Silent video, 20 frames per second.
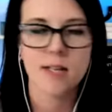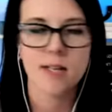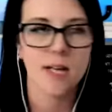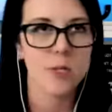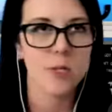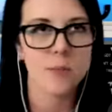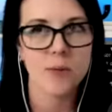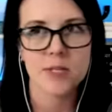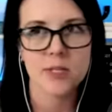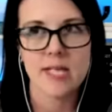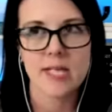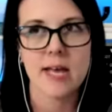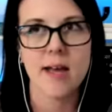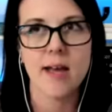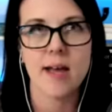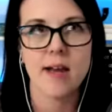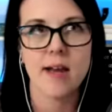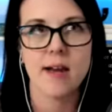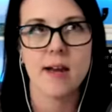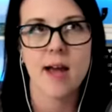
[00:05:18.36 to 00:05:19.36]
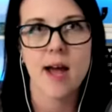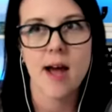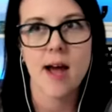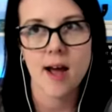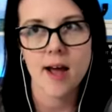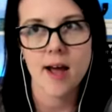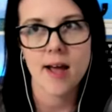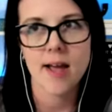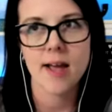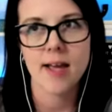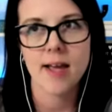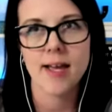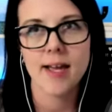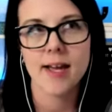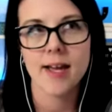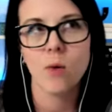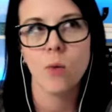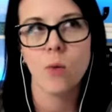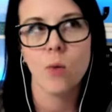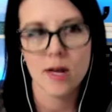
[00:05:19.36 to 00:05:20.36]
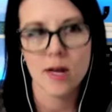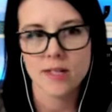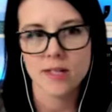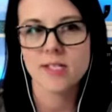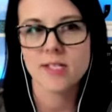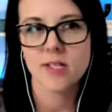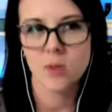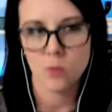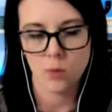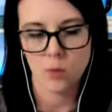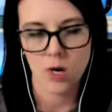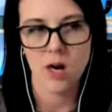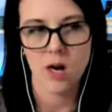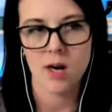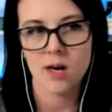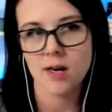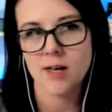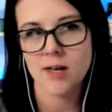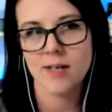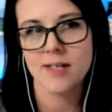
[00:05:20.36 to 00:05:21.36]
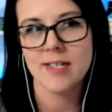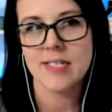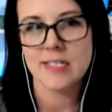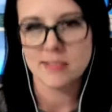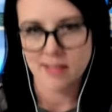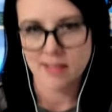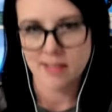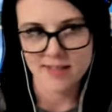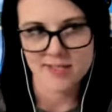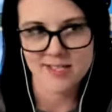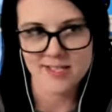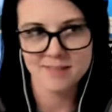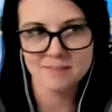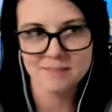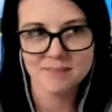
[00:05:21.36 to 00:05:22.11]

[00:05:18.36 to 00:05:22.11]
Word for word: 100% and i want to work less